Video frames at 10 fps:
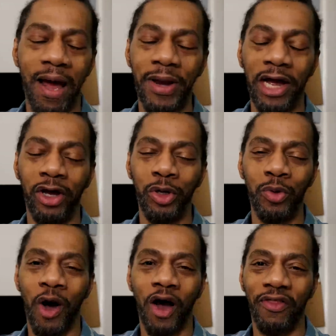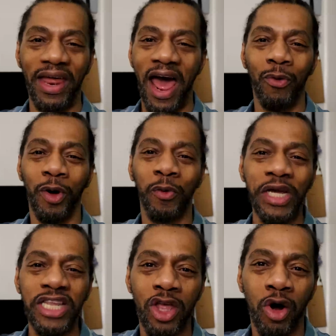I'm not going to do all that. I don't want to
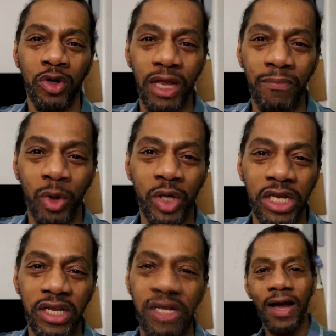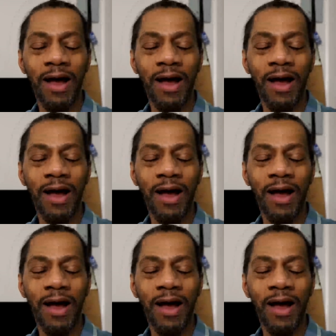waste those emotions.